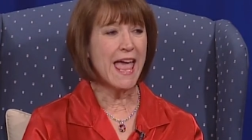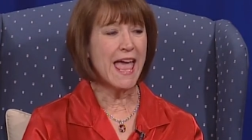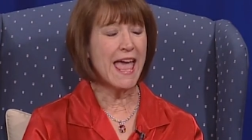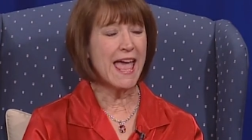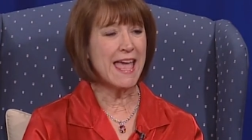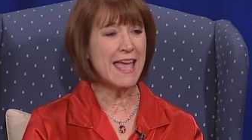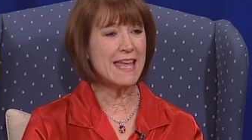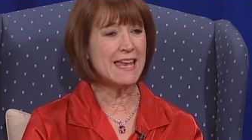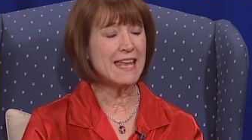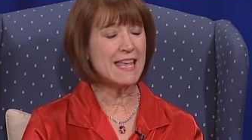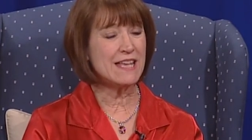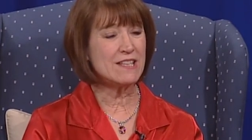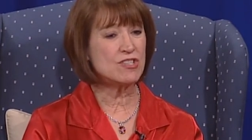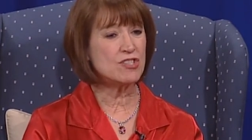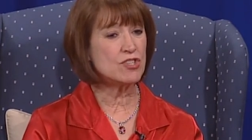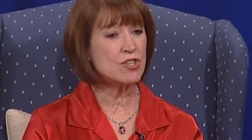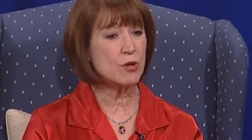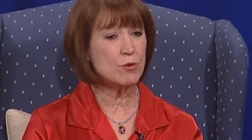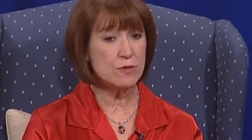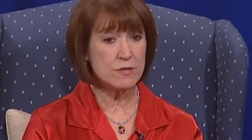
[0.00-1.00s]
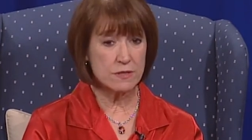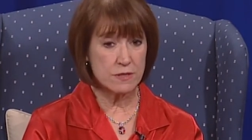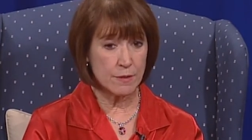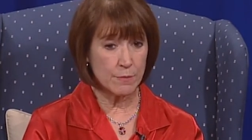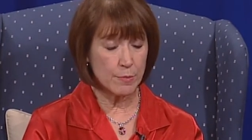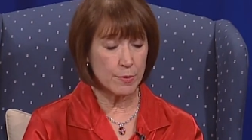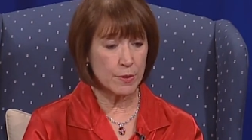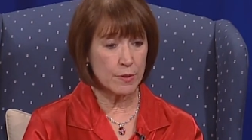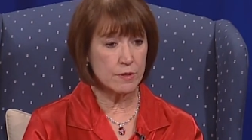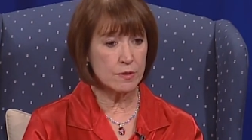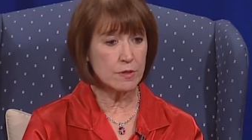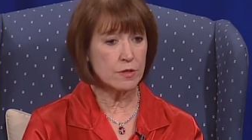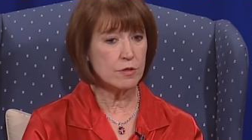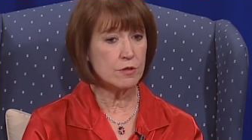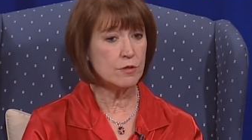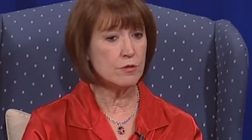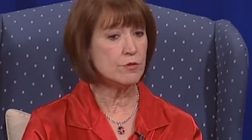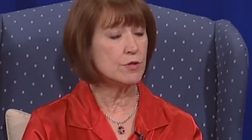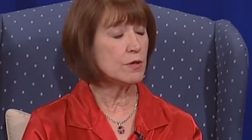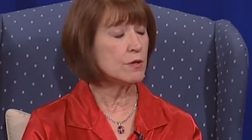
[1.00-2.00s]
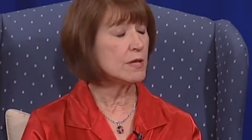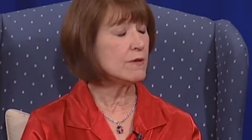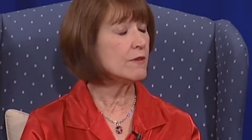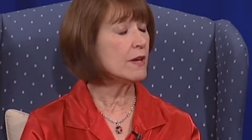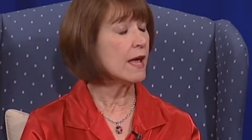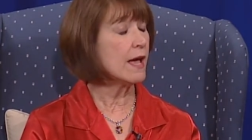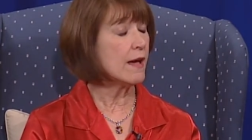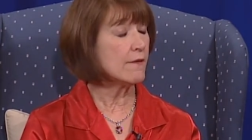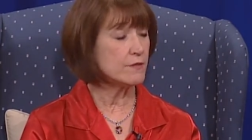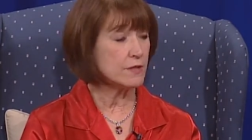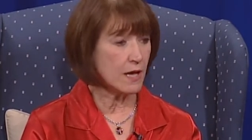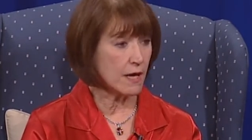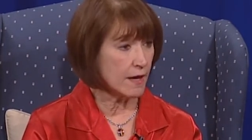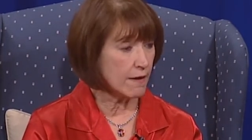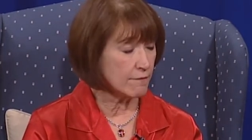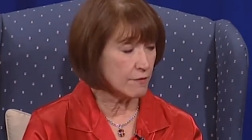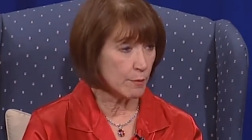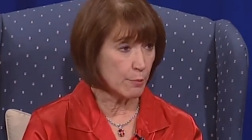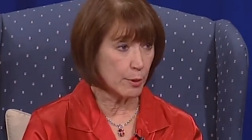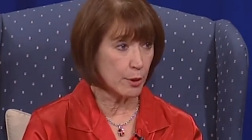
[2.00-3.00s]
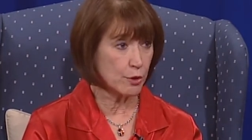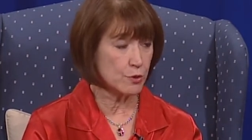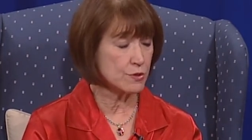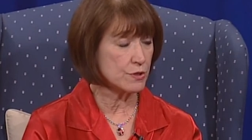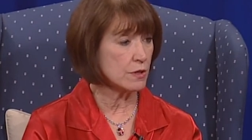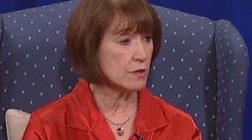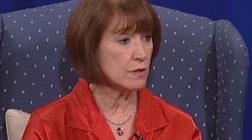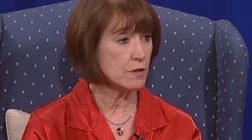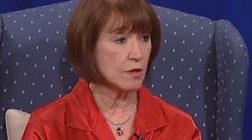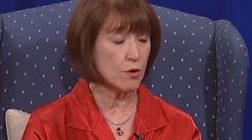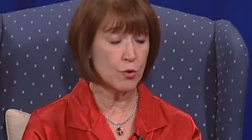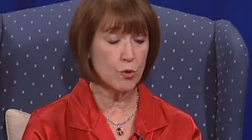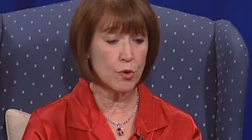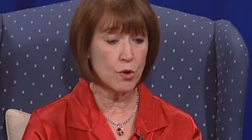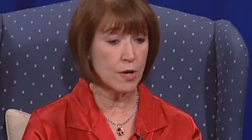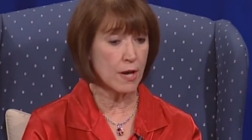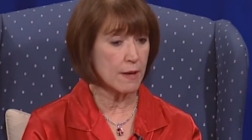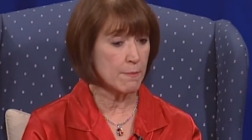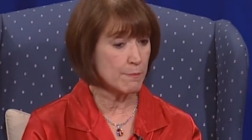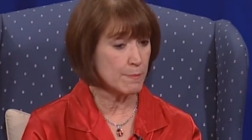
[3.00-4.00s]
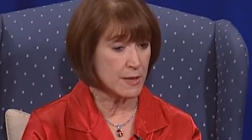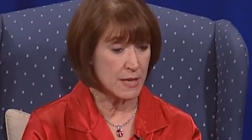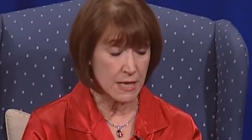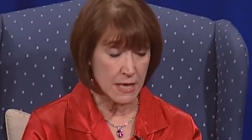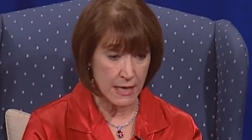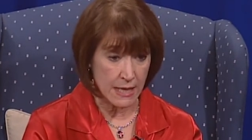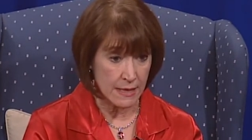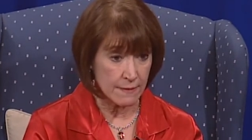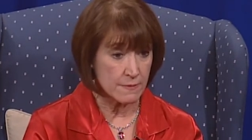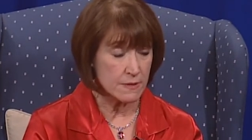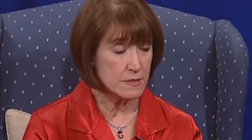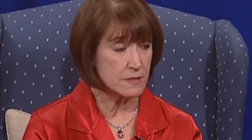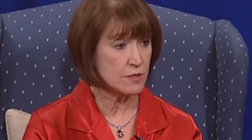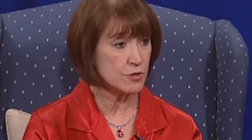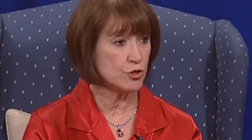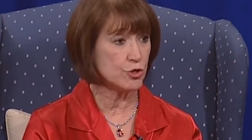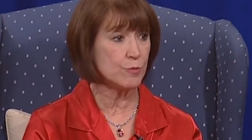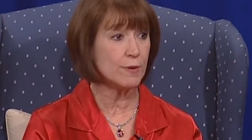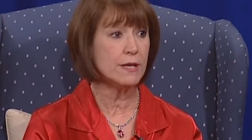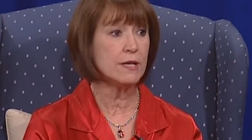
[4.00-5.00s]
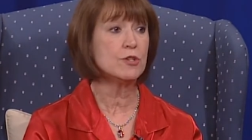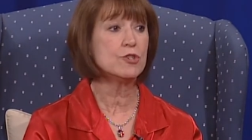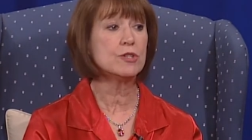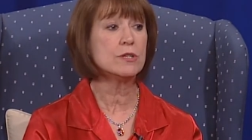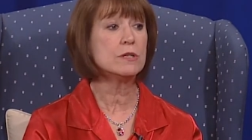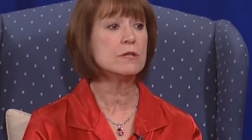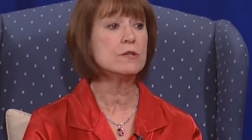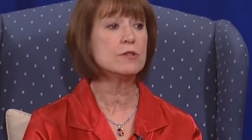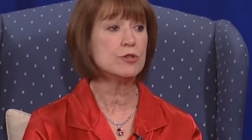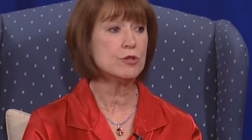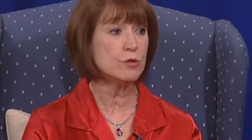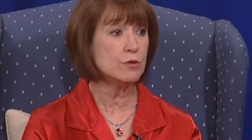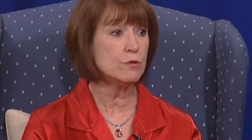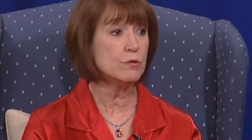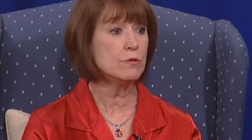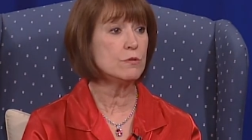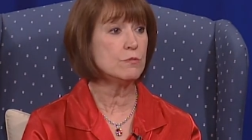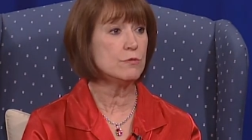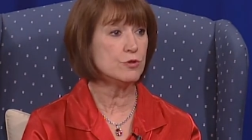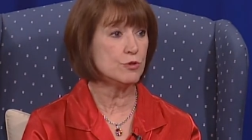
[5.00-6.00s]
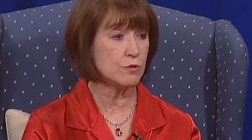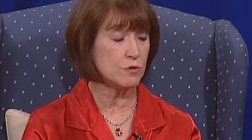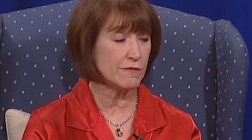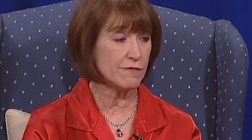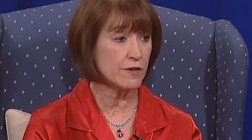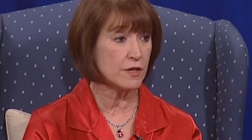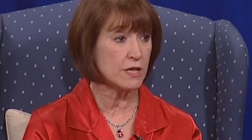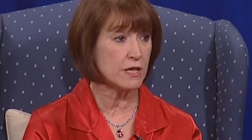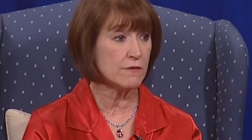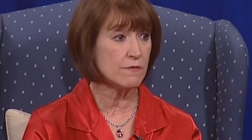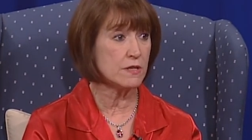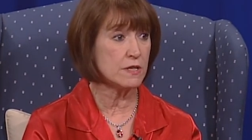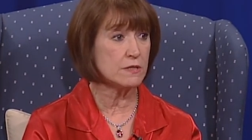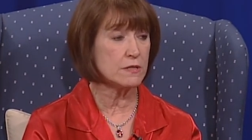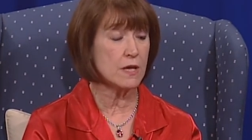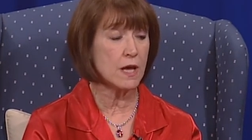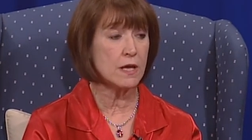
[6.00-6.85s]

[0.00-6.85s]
And it's so simple. You don't even have to have the person or be in the situation to do the forgiveness.